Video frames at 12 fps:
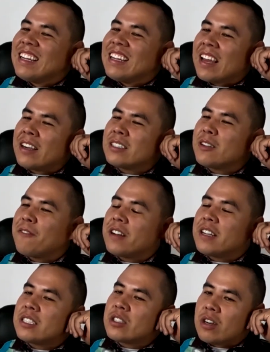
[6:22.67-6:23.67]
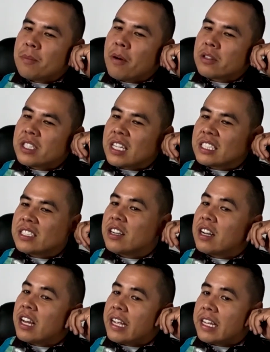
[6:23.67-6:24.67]
Here's a funny story about Chester
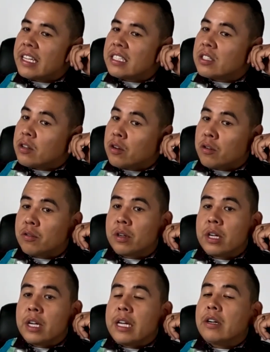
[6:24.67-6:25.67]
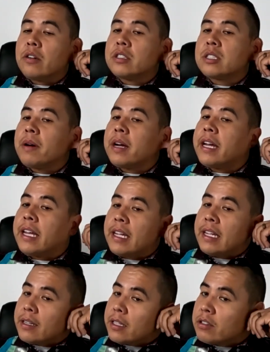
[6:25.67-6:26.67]
Knight. So it was
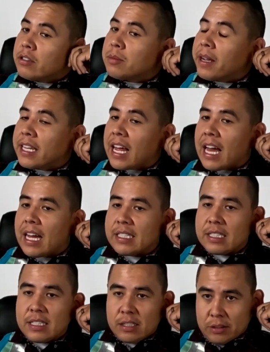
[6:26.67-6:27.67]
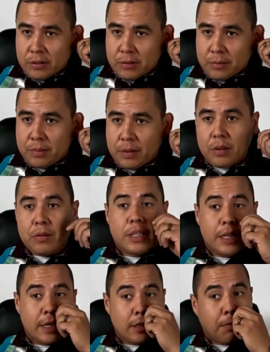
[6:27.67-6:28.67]
my dad. So it was
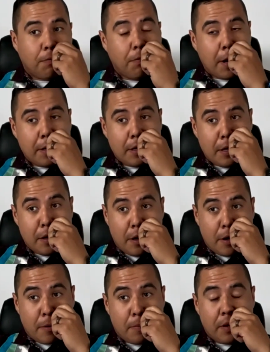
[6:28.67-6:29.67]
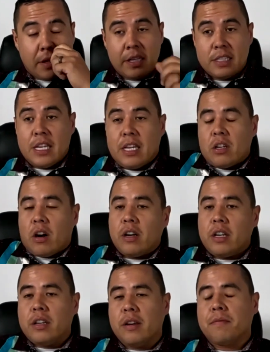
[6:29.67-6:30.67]
his friend in because he taught
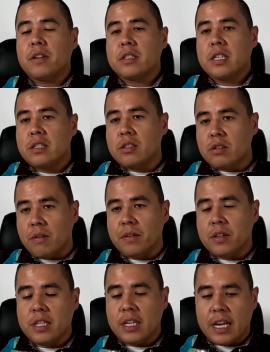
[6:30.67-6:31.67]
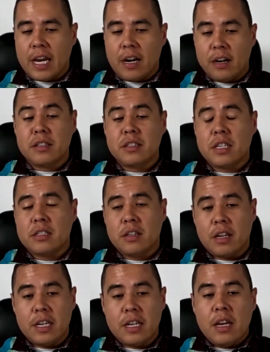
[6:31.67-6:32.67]
at First Nations University of Canada at Chester
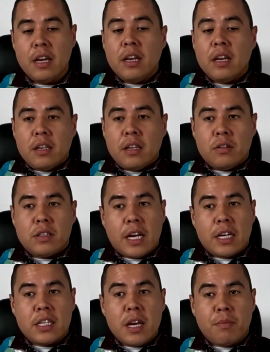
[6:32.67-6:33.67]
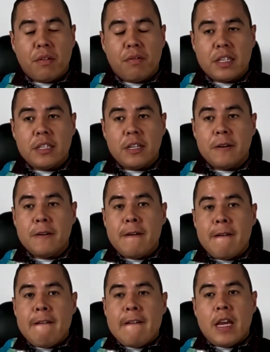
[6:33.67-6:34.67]
Knight. He was actually a professor.
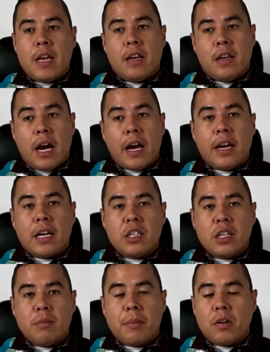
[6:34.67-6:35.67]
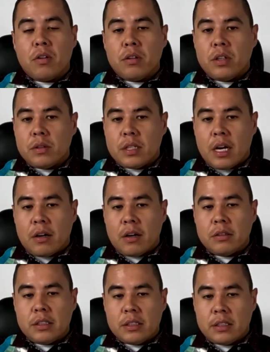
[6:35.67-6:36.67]
And I actually remember going to his
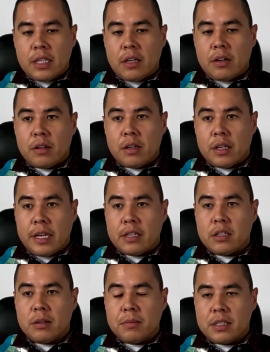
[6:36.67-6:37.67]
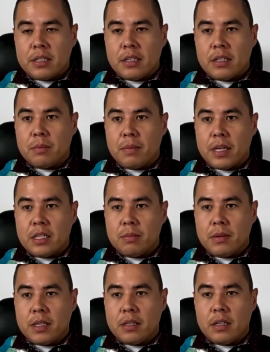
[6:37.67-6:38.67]
house and seeing all the instruments in his
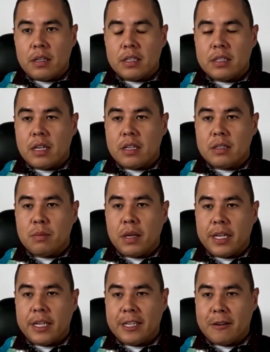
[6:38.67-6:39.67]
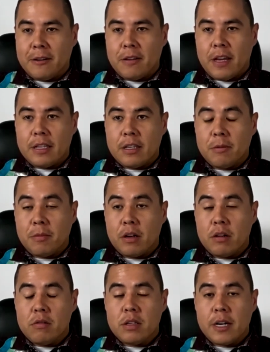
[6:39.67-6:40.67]
basement and his sons playing and all that. And I'm like,
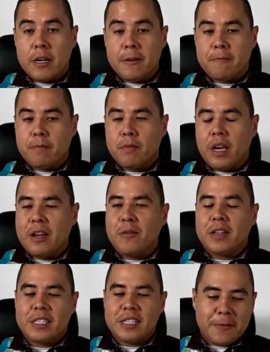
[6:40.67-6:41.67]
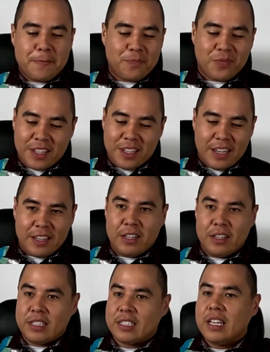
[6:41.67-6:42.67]
holy cow. But anyways, yeah. Yeah,
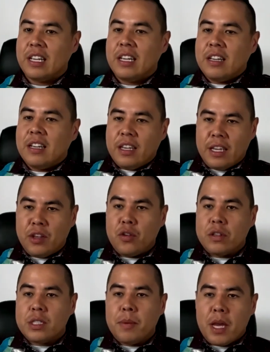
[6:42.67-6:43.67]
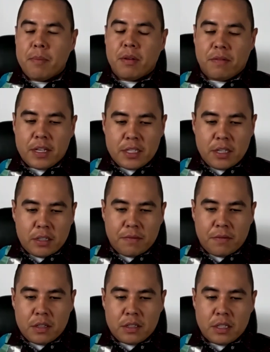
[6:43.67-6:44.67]
he used to be a professor at the
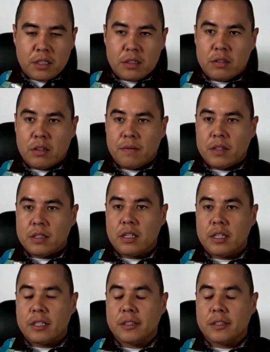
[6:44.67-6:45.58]
First Nations University.